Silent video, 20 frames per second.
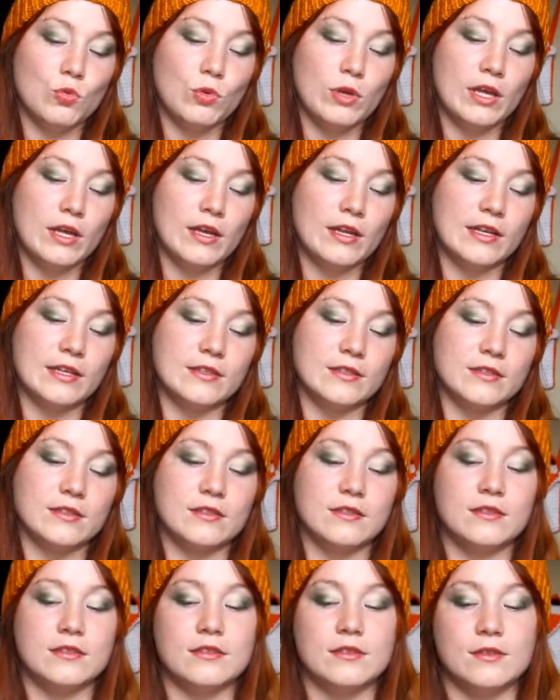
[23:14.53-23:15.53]
What
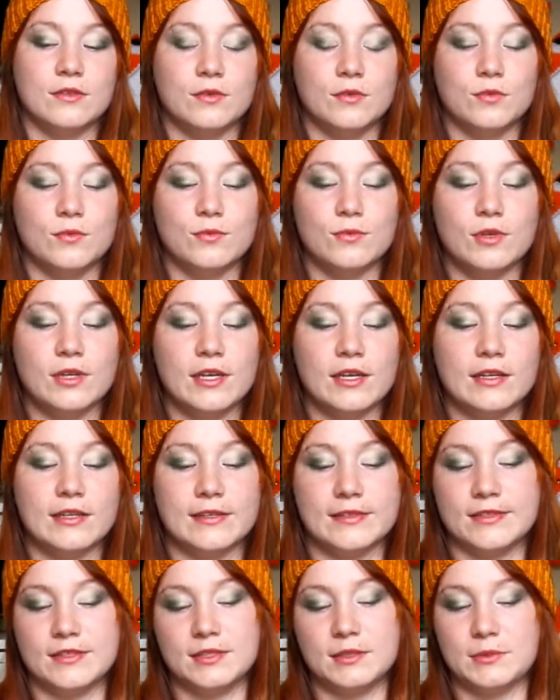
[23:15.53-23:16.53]
else? What
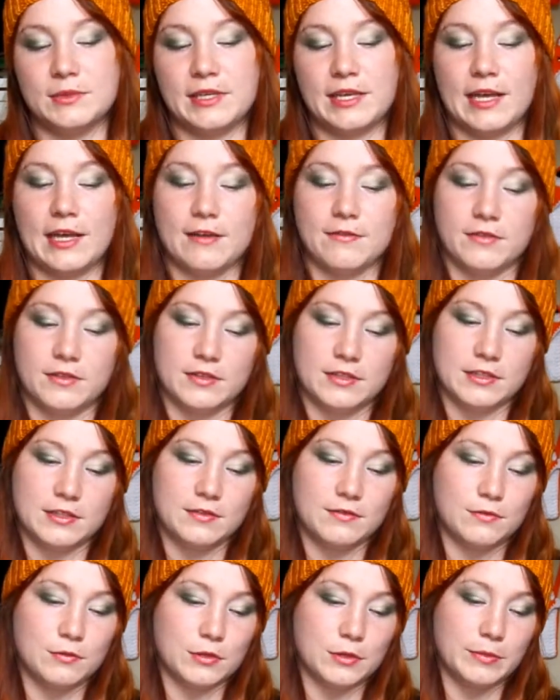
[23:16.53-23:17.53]
else do we have on
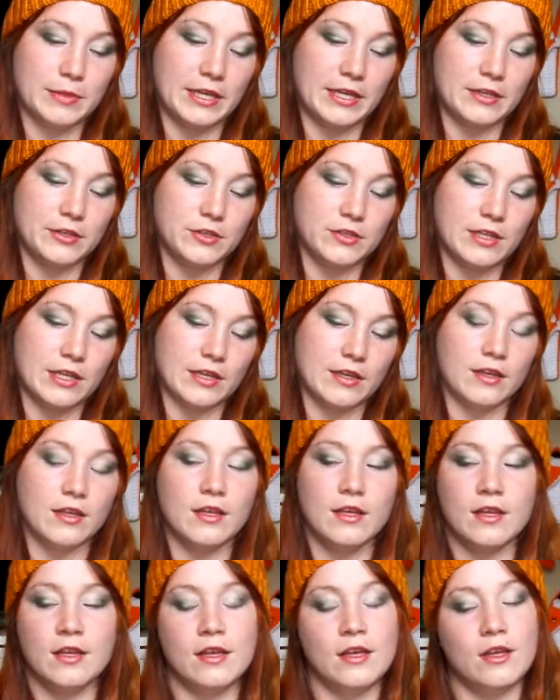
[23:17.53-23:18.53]
this 4-page thing?
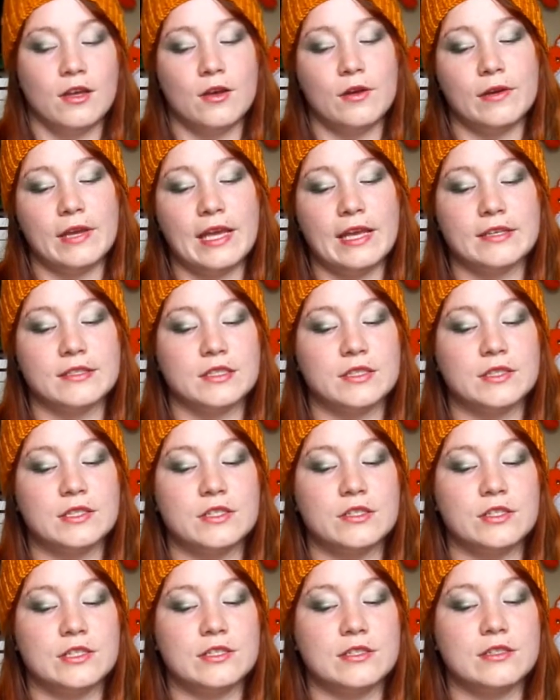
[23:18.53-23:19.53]
Okay, so
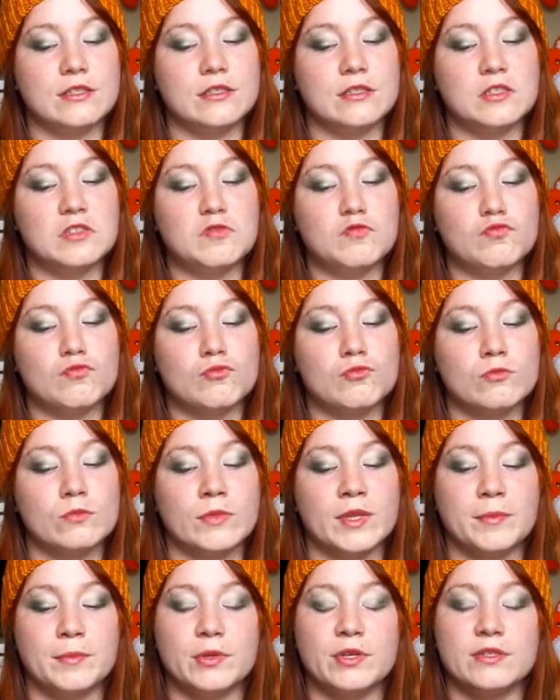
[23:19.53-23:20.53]
it's just
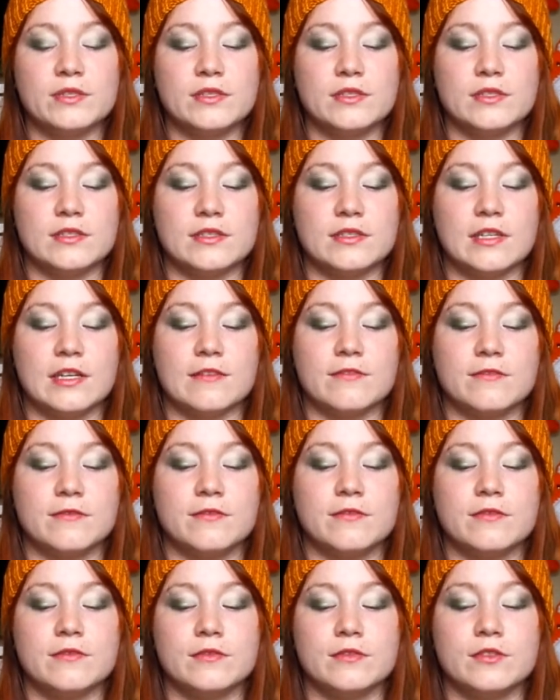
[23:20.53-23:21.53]
personal
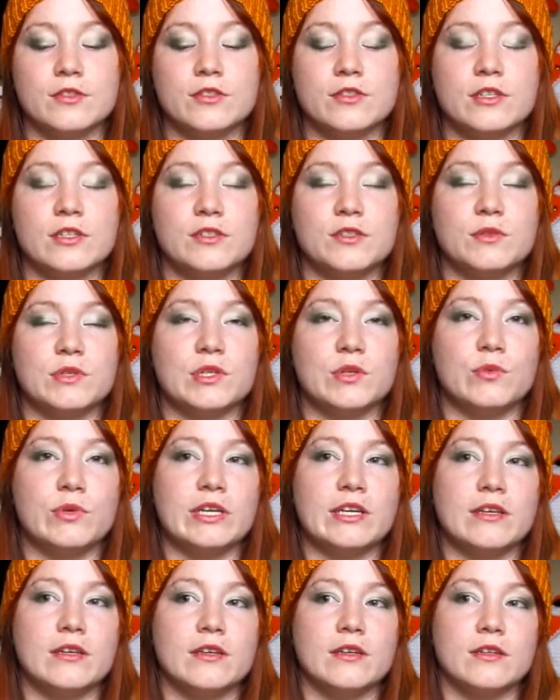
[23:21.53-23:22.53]
stuff. I'm gonna do a
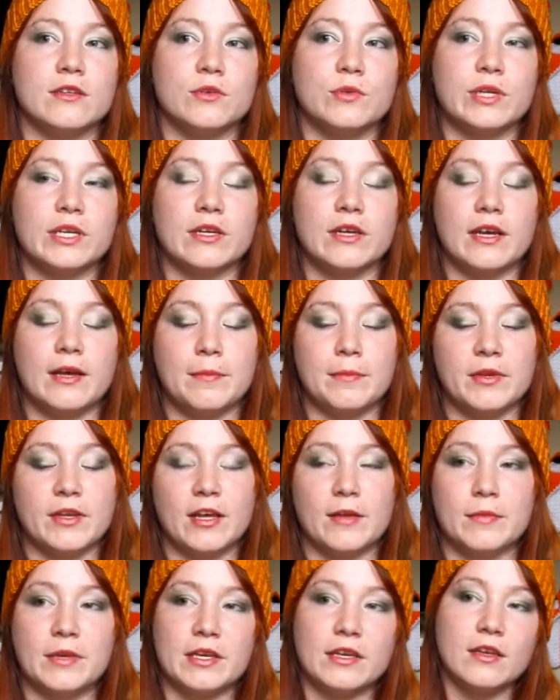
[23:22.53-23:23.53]
quick
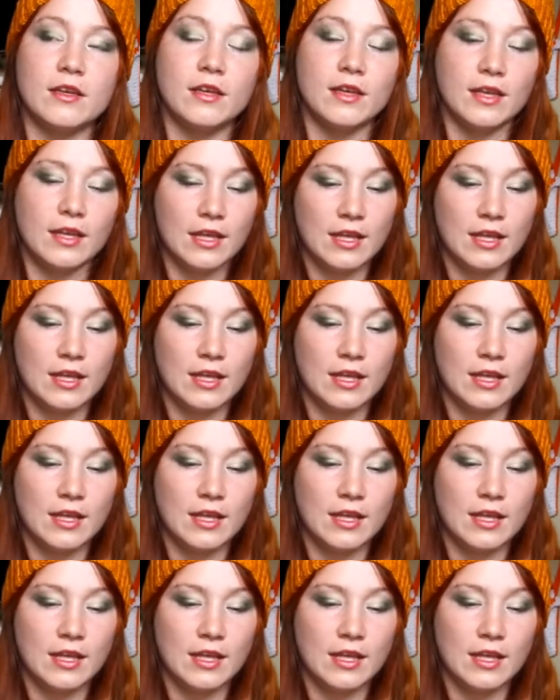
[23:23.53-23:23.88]
upcoming.